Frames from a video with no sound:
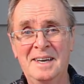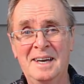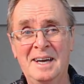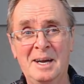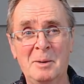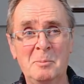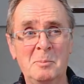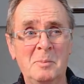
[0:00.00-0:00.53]

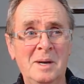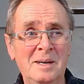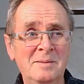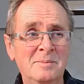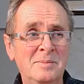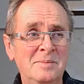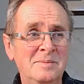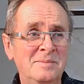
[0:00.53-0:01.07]
Um,
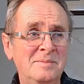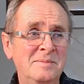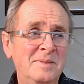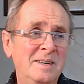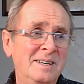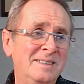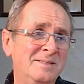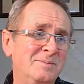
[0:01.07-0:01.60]

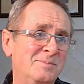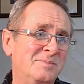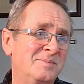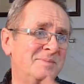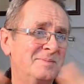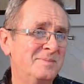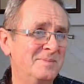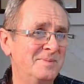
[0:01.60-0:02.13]
uh,
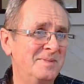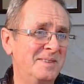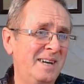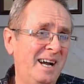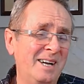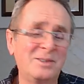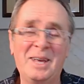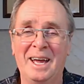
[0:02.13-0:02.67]

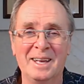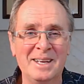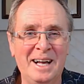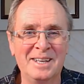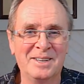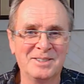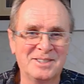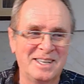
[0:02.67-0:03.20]
okay,
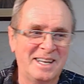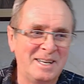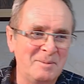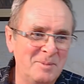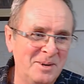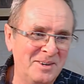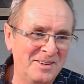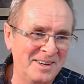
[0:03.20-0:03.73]
I'm not saying any
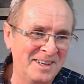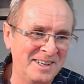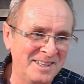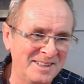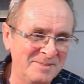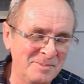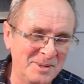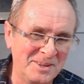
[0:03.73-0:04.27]
more
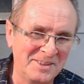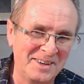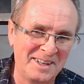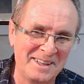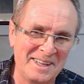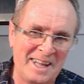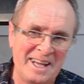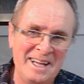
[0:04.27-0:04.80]
on, more
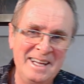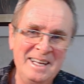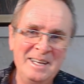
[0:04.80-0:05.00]
on that,